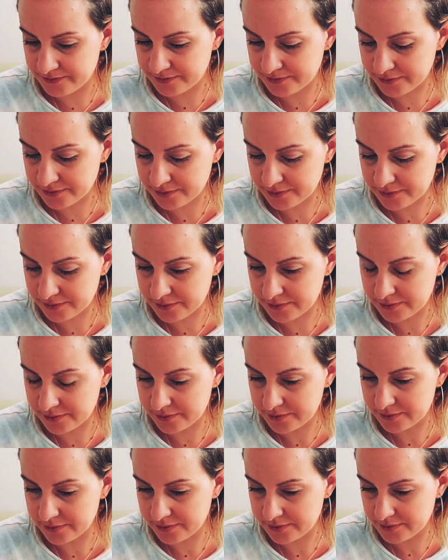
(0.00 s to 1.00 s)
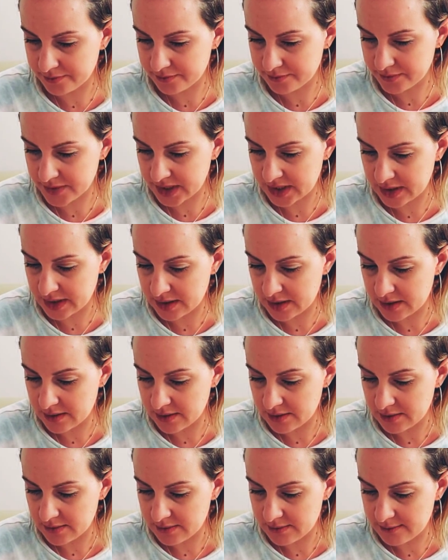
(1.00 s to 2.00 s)

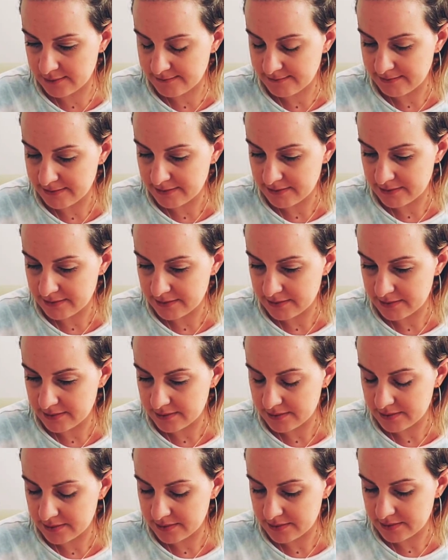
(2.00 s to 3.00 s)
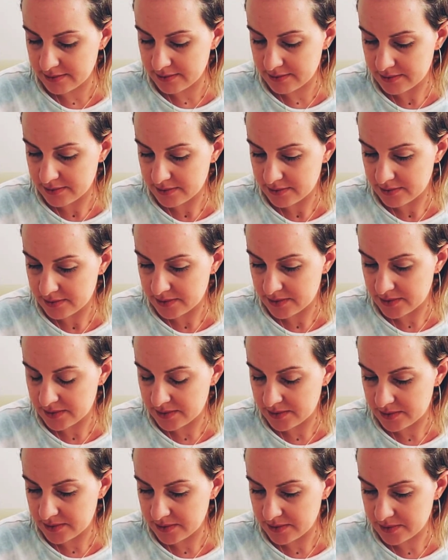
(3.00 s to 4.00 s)

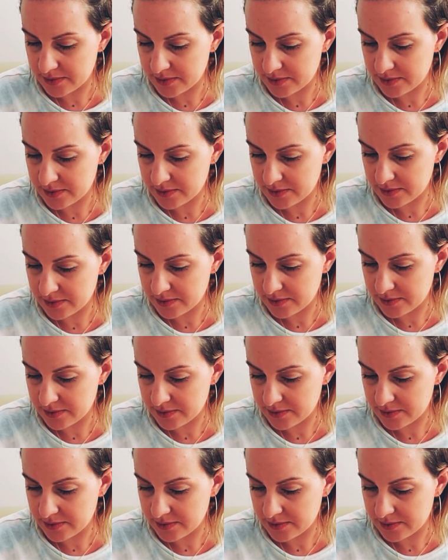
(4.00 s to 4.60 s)
Nobody speaks.